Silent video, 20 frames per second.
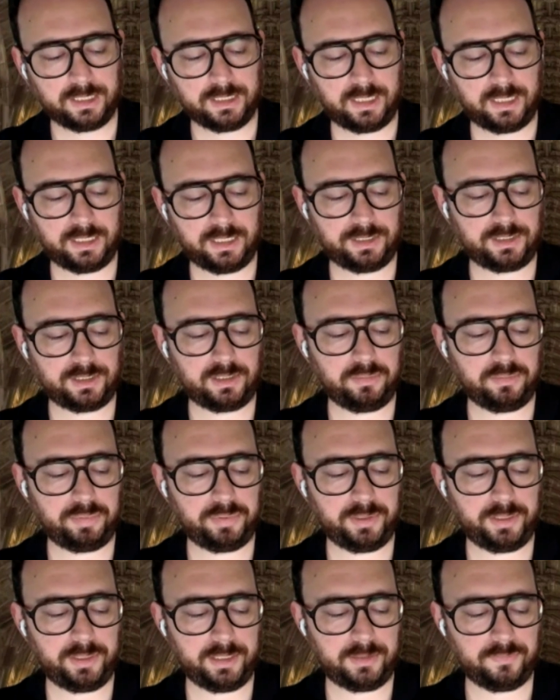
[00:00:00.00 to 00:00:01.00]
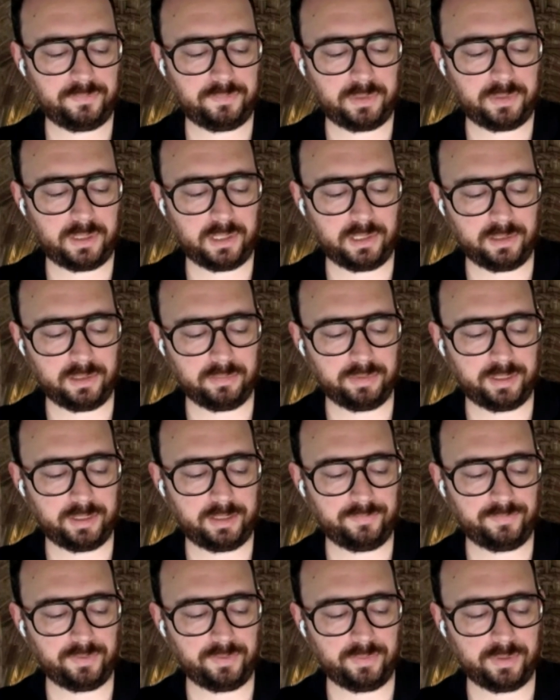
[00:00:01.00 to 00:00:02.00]
not just in predictive modeling, but
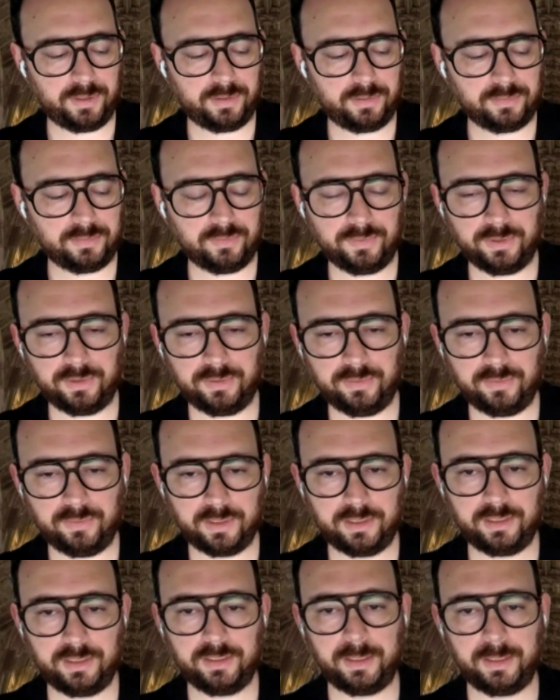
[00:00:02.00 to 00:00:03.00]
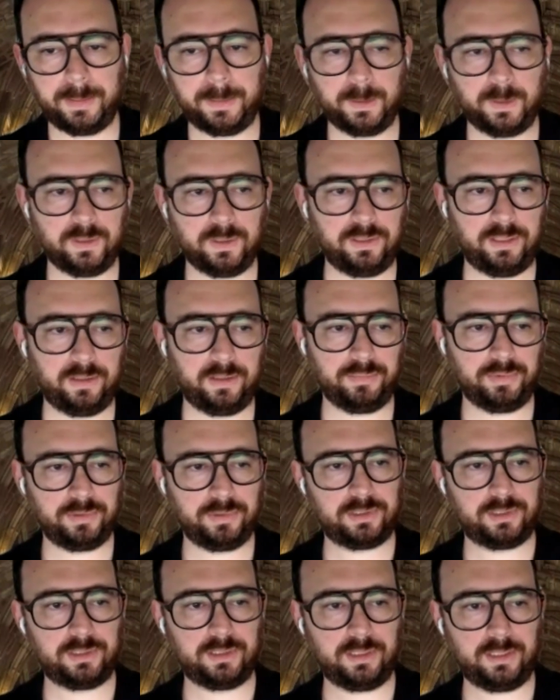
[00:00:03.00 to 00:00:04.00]
everywhere. When you run
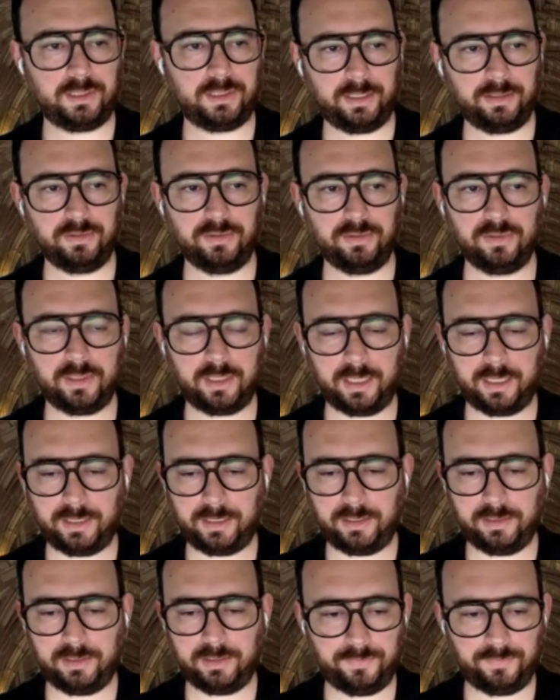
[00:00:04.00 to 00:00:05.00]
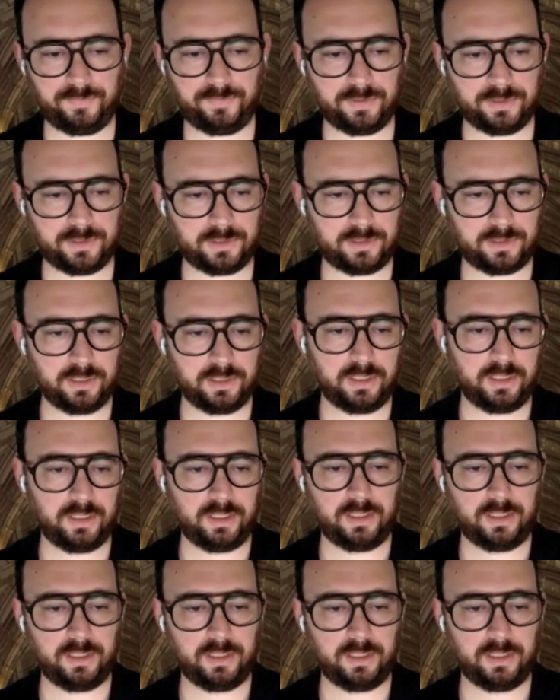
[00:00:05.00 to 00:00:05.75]
numbers and you look at the difference,